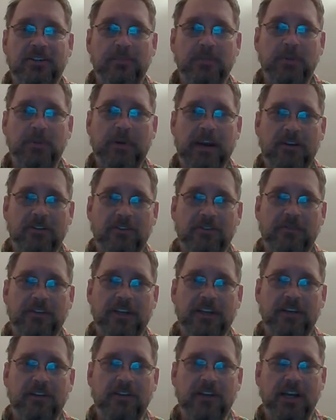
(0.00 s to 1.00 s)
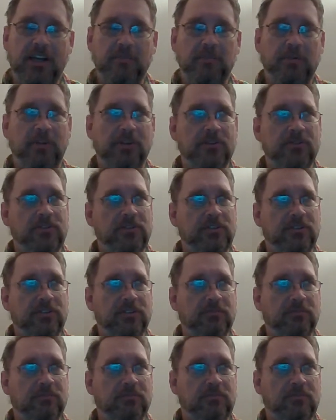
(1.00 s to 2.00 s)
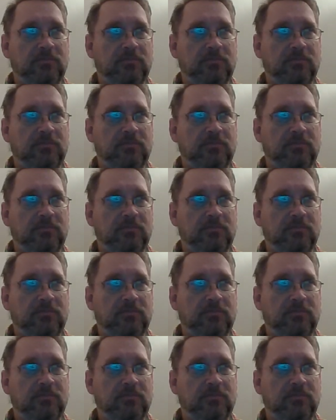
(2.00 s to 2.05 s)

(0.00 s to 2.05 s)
to prepare the video to upload to